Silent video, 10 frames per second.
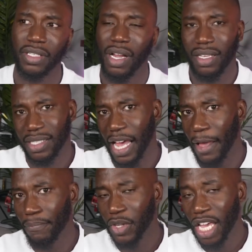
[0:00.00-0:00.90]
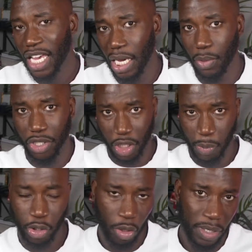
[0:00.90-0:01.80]
last time it was just
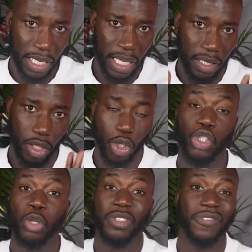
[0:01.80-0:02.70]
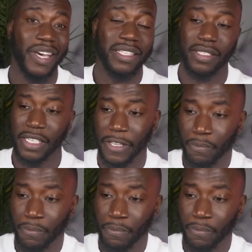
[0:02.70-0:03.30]
predominantly the YouTuber's face, isn't it?